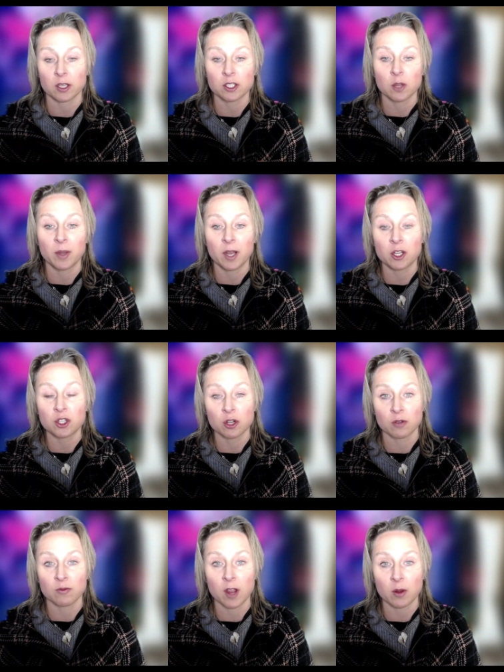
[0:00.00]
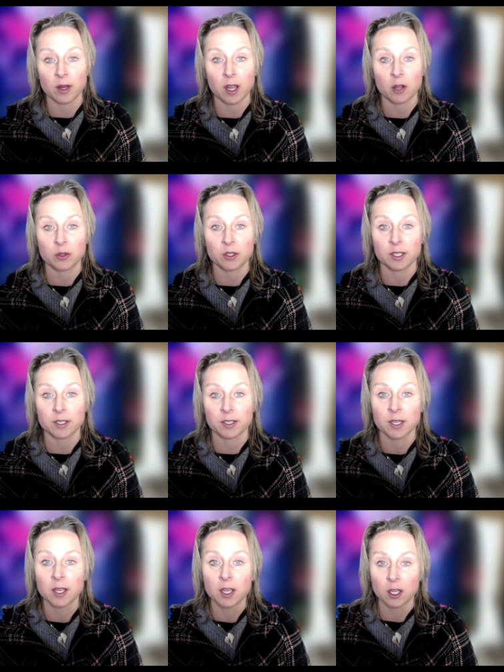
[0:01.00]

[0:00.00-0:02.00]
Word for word: So blood sugar roller coasters